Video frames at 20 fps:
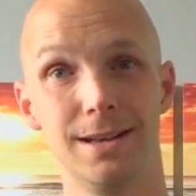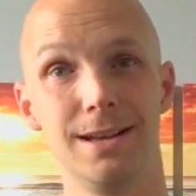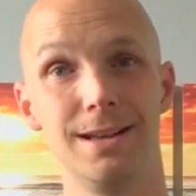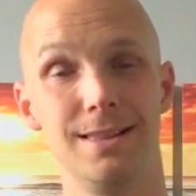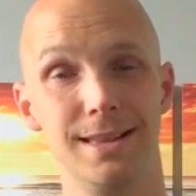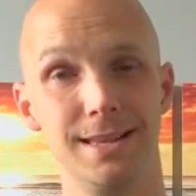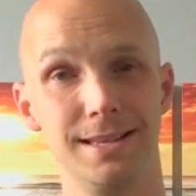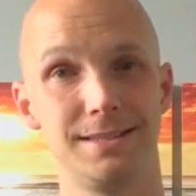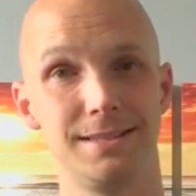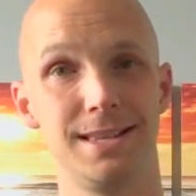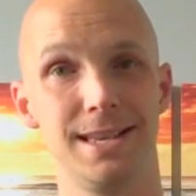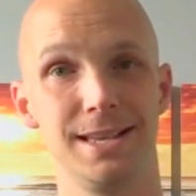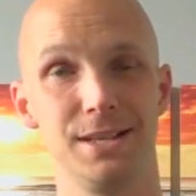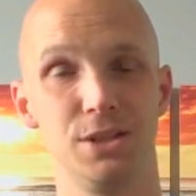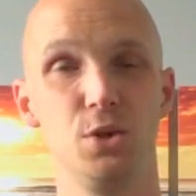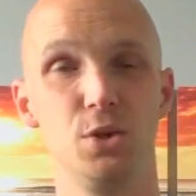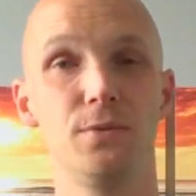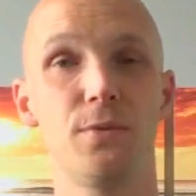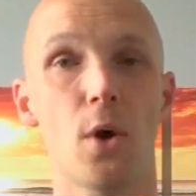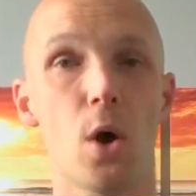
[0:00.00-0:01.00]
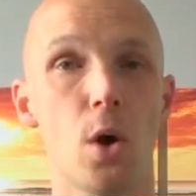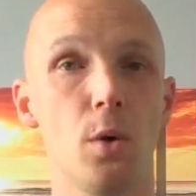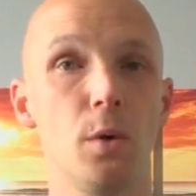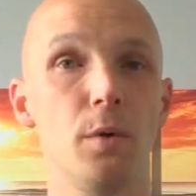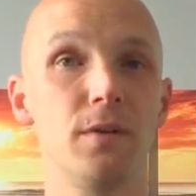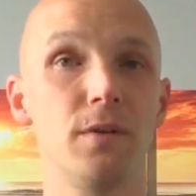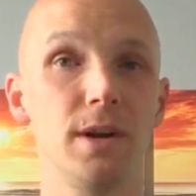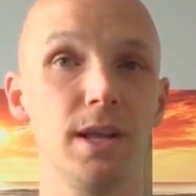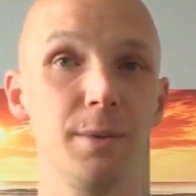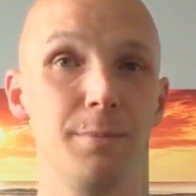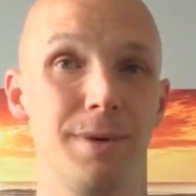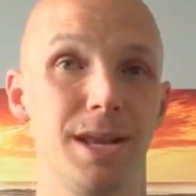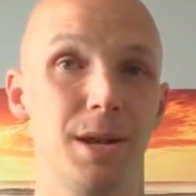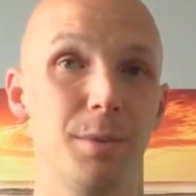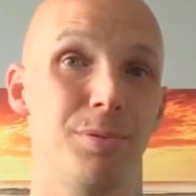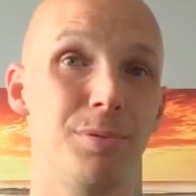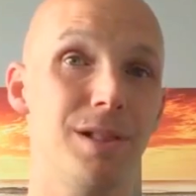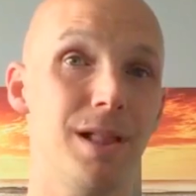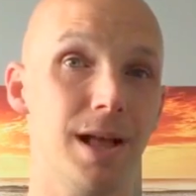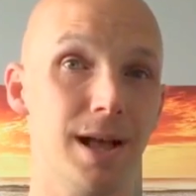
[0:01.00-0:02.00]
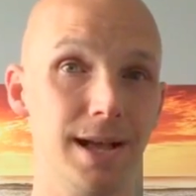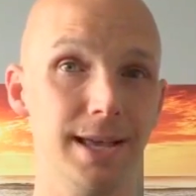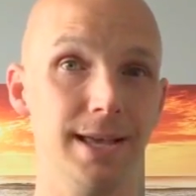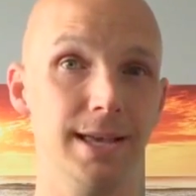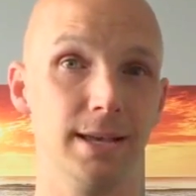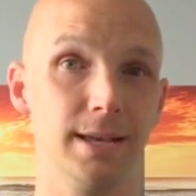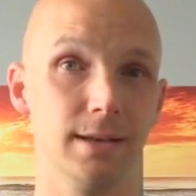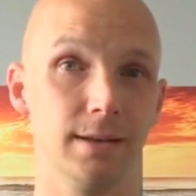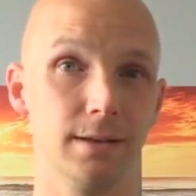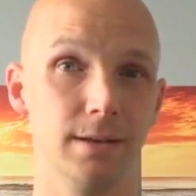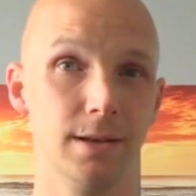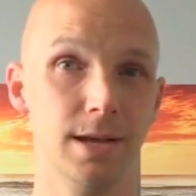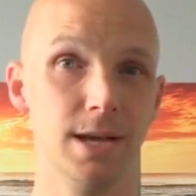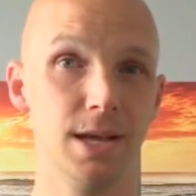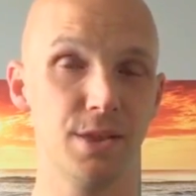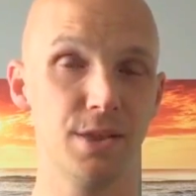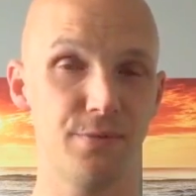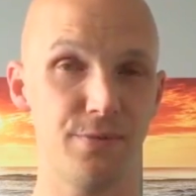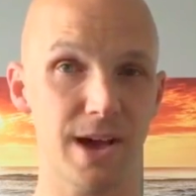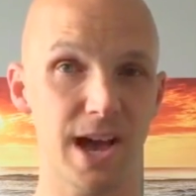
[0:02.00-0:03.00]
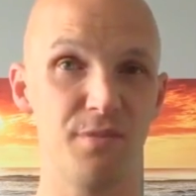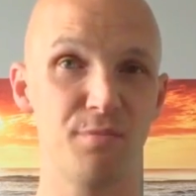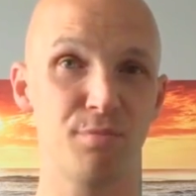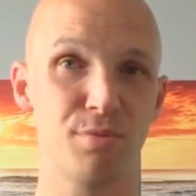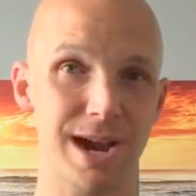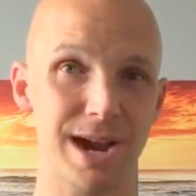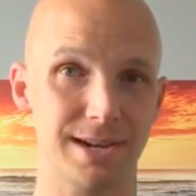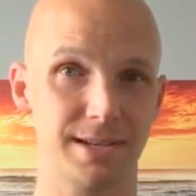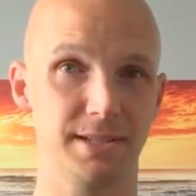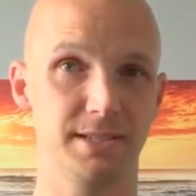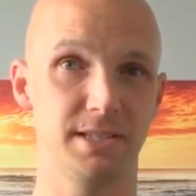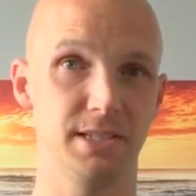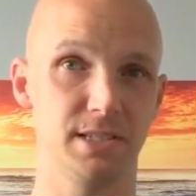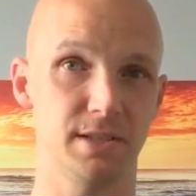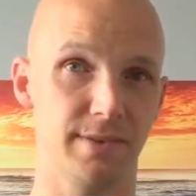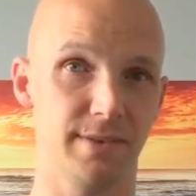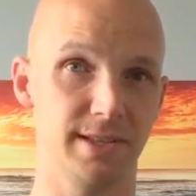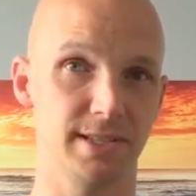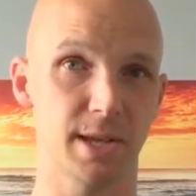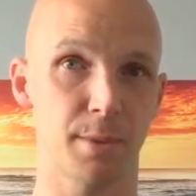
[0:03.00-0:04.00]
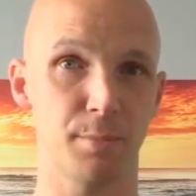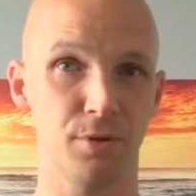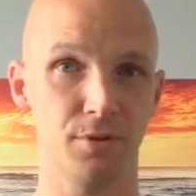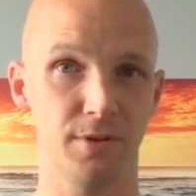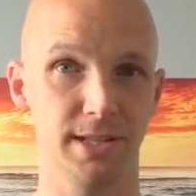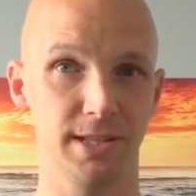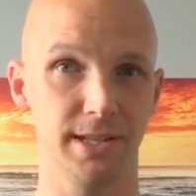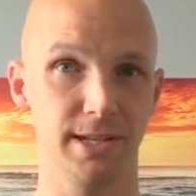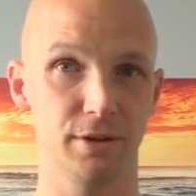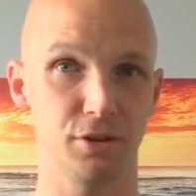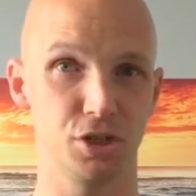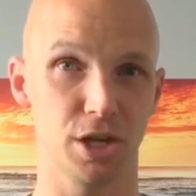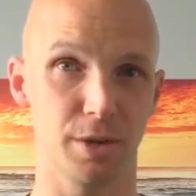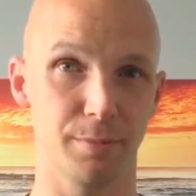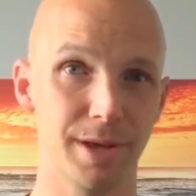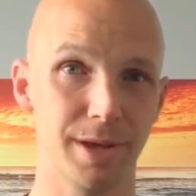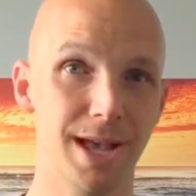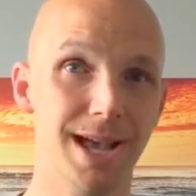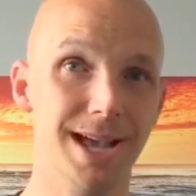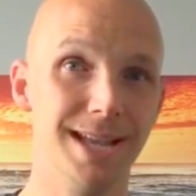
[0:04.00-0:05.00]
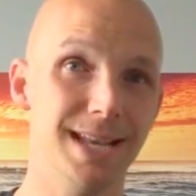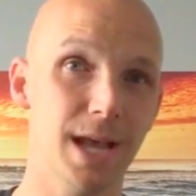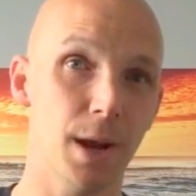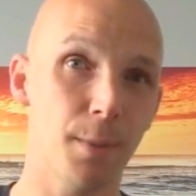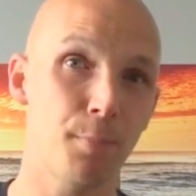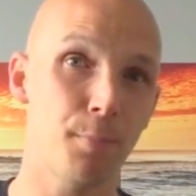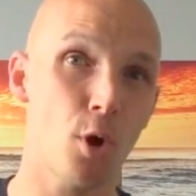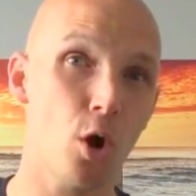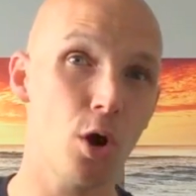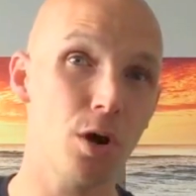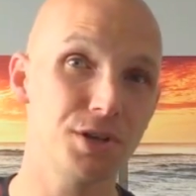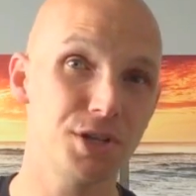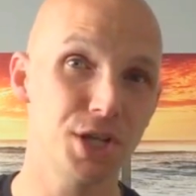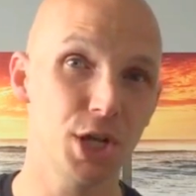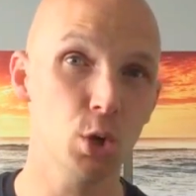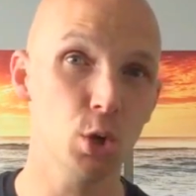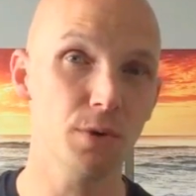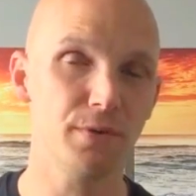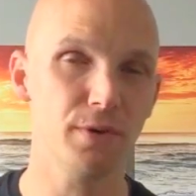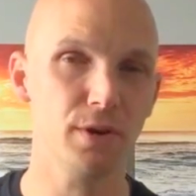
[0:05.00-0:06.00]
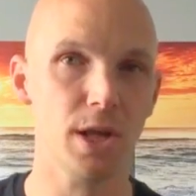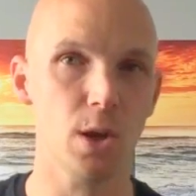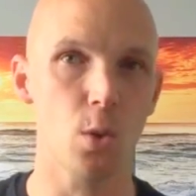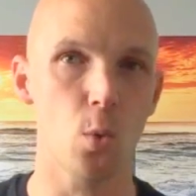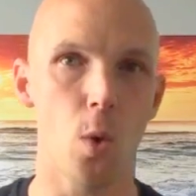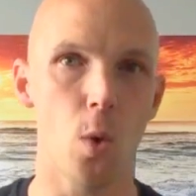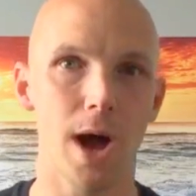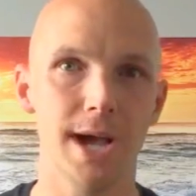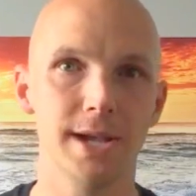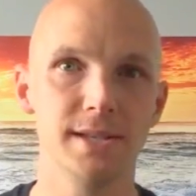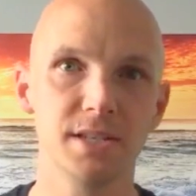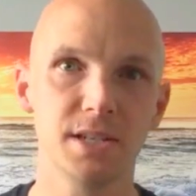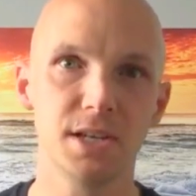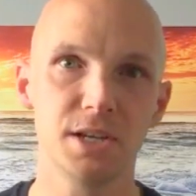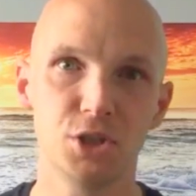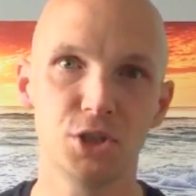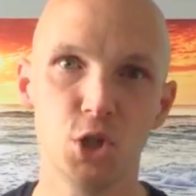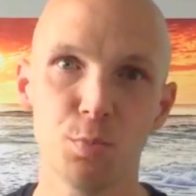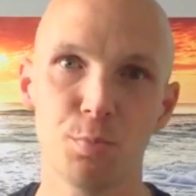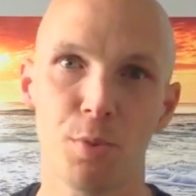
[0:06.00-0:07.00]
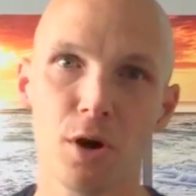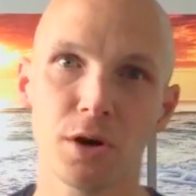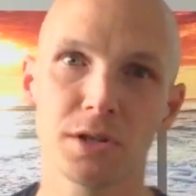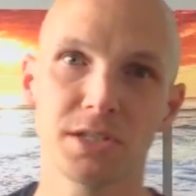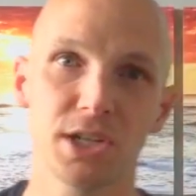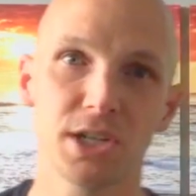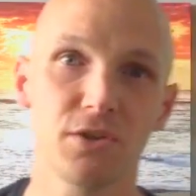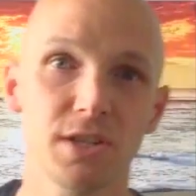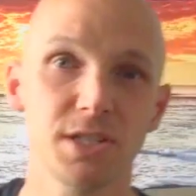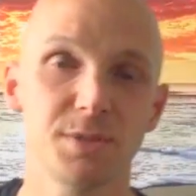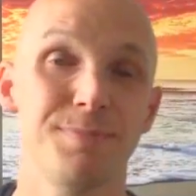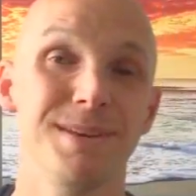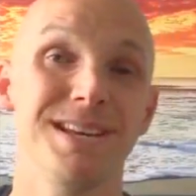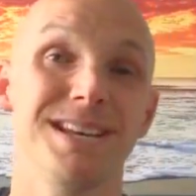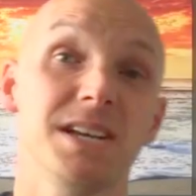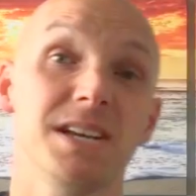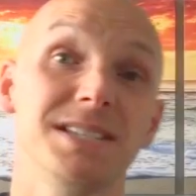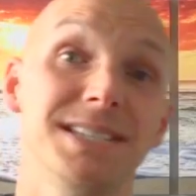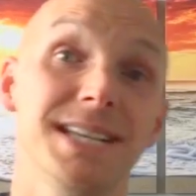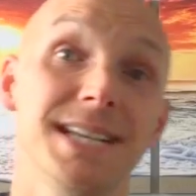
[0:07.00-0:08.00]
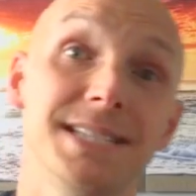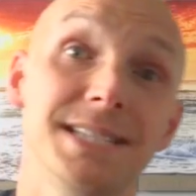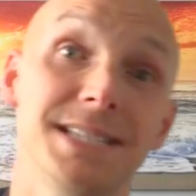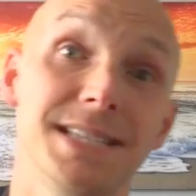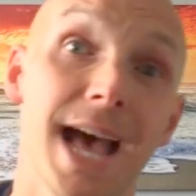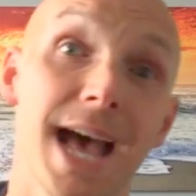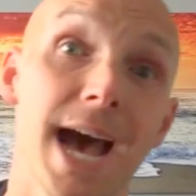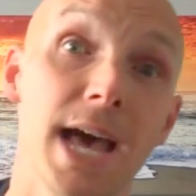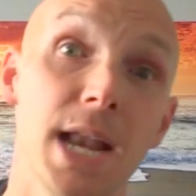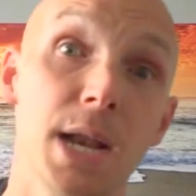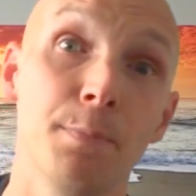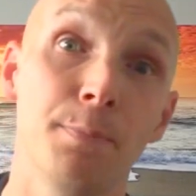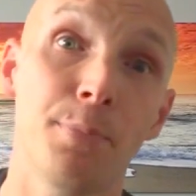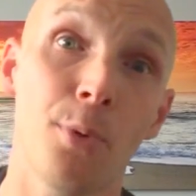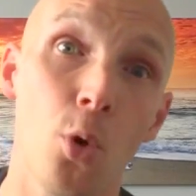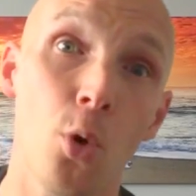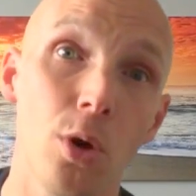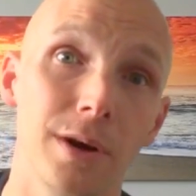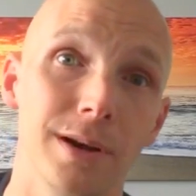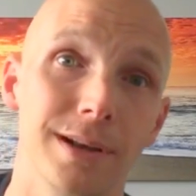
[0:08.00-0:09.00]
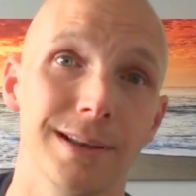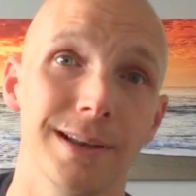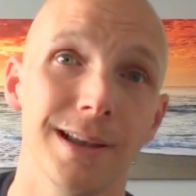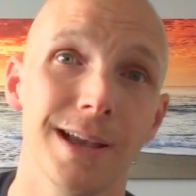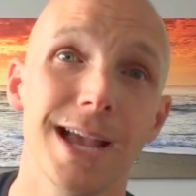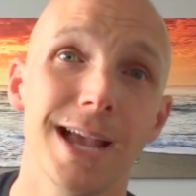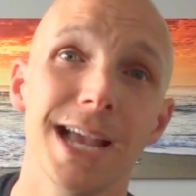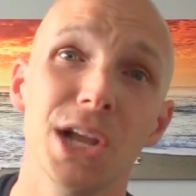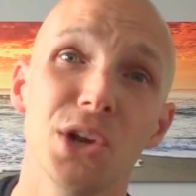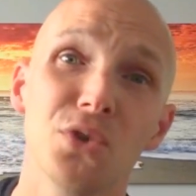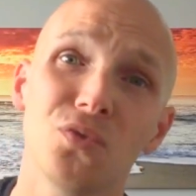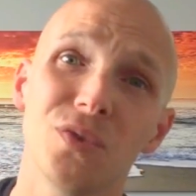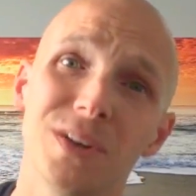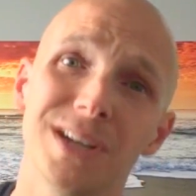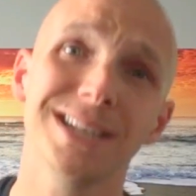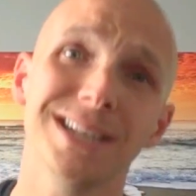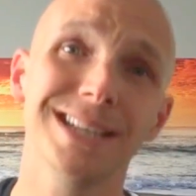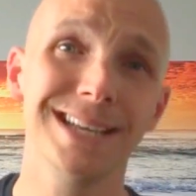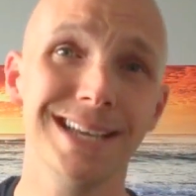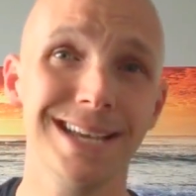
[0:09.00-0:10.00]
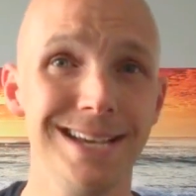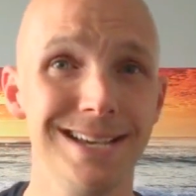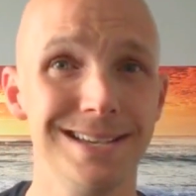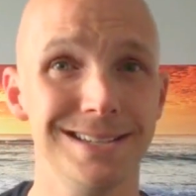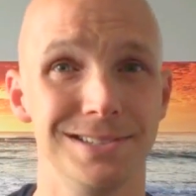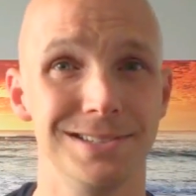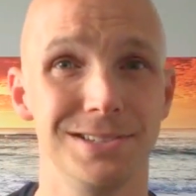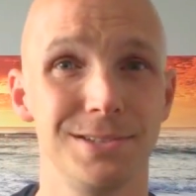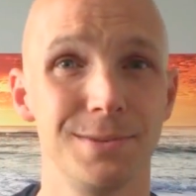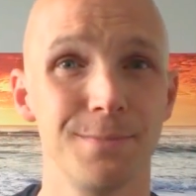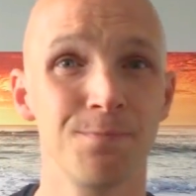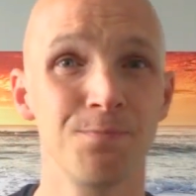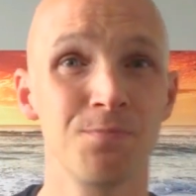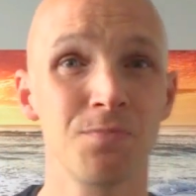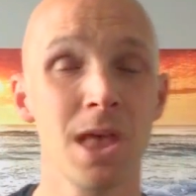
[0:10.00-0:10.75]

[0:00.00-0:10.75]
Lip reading: these things. You've already been applying the 5 practices of exemplary leadership. Now, part 2, if you're like, why is it a 2-part series? Because it's that important. It really is.